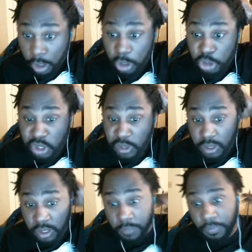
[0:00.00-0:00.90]
Our
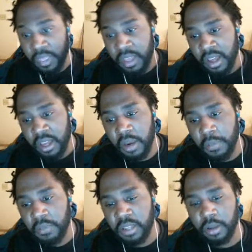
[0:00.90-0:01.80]
dreams have
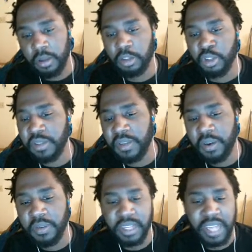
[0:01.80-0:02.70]
come to. Our dreams have
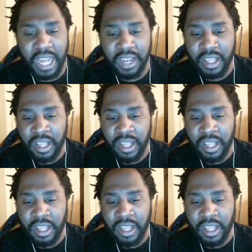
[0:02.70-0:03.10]
come to naught.